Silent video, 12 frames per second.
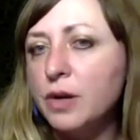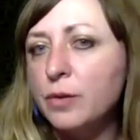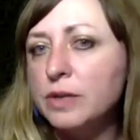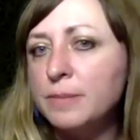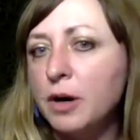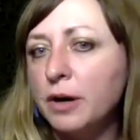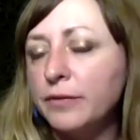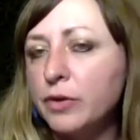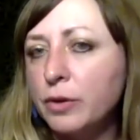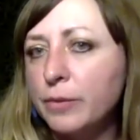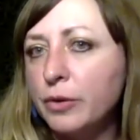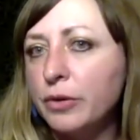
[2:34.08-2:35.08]
was part of
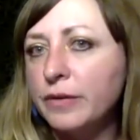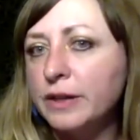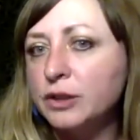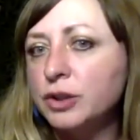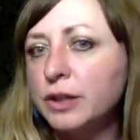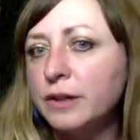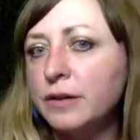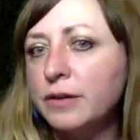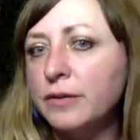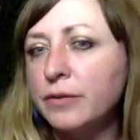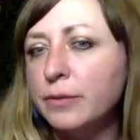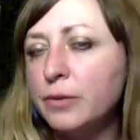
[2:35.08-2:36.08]
your motivation
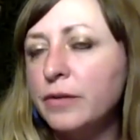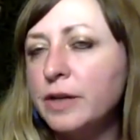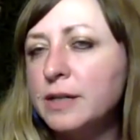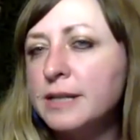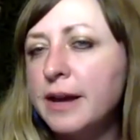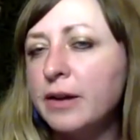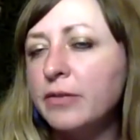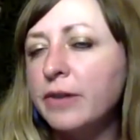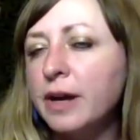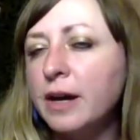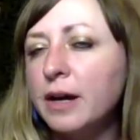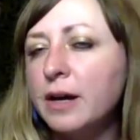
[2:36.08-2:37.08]
for moving to Santa
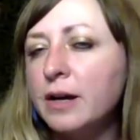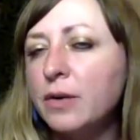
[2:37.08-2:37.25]
Fe?